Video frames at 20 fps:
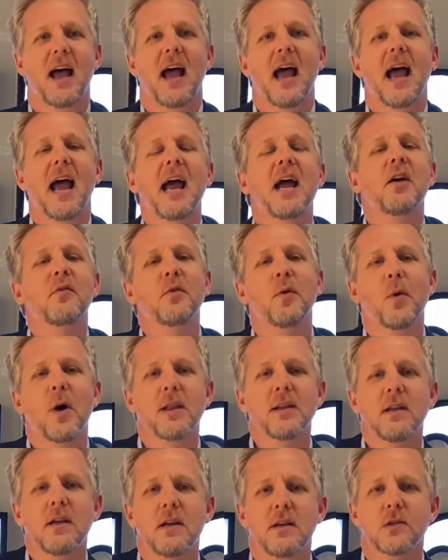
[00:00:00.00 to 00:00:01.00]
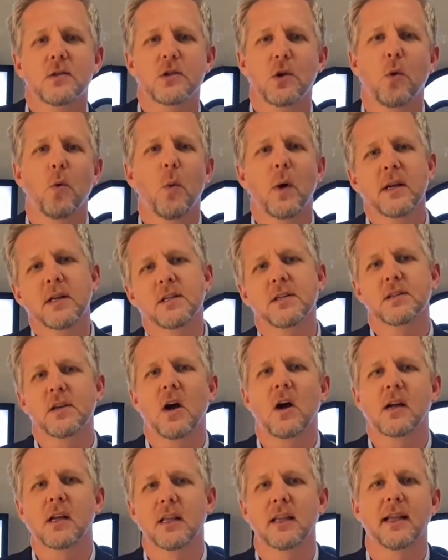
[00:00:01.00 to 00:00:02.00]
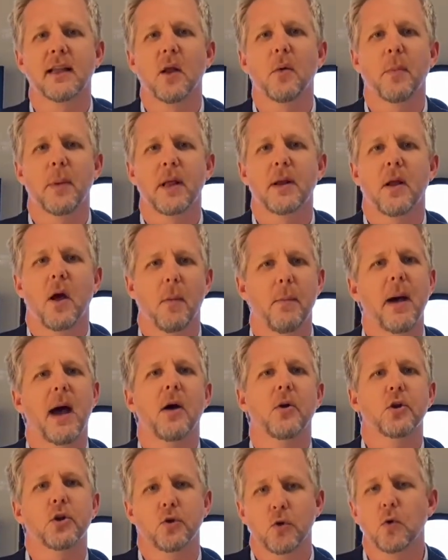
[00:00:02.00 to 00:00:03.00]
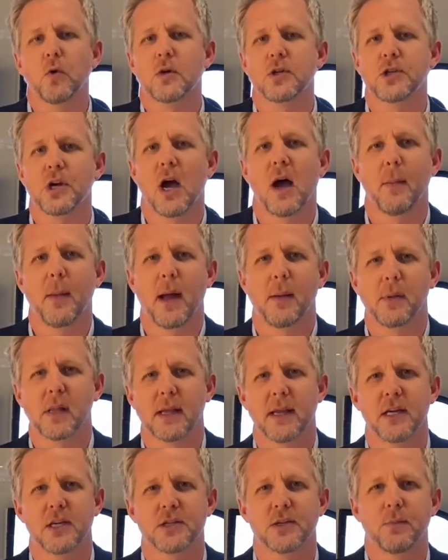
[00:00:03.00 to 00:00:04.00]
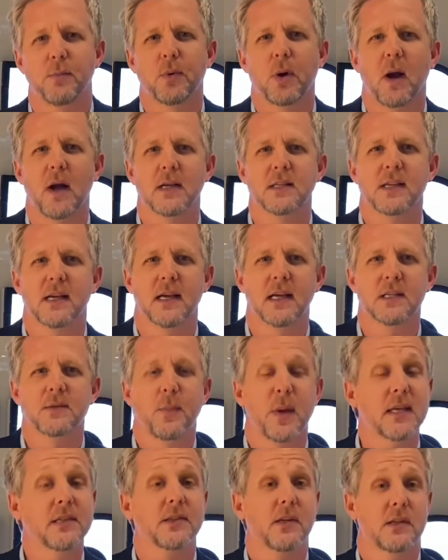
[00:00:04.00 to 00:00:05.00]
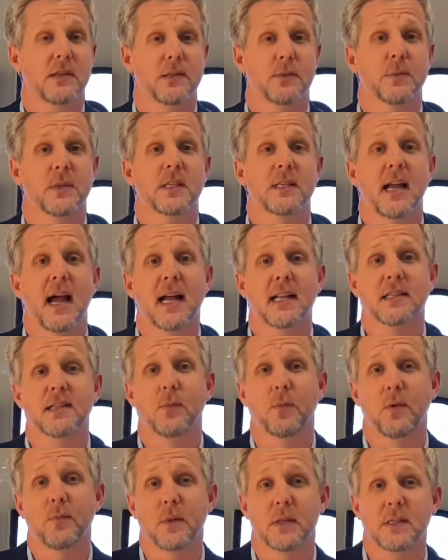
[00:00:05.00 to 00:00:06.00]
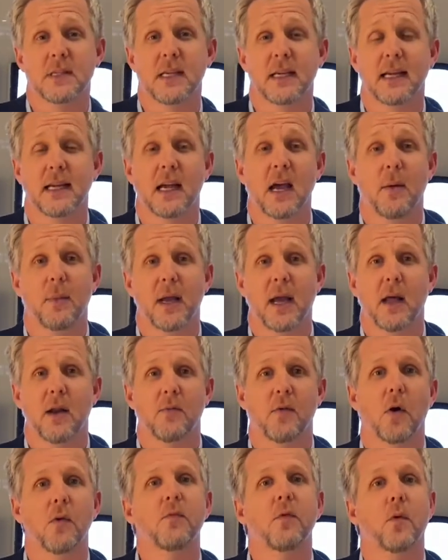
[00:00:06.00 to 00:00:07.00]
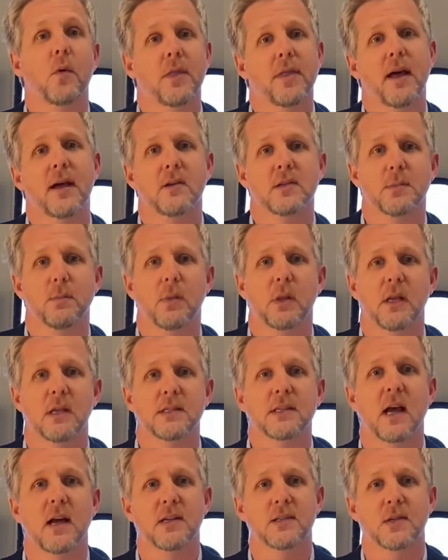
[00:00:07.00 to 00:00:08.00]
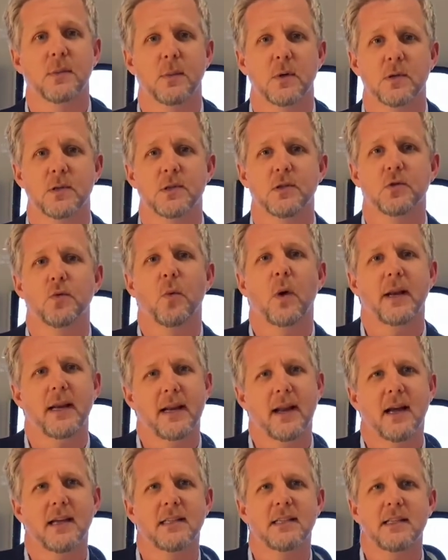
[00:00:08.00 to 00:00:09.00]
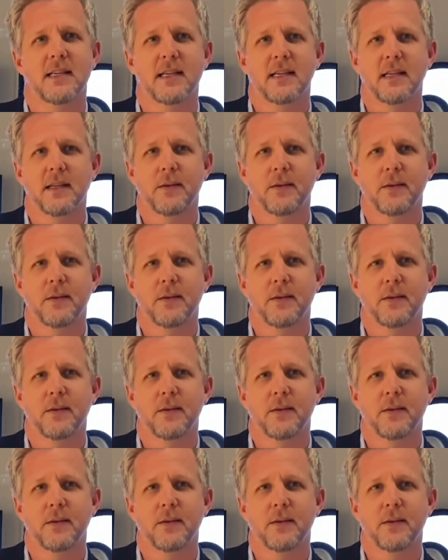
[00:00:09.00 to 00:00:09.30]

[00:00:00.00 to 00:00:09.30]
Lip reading: Hey everyone, so wanted to talk a little bit about your job application process based on some stats that we've been seeing coming out of our 4,000 plus customers in 2019.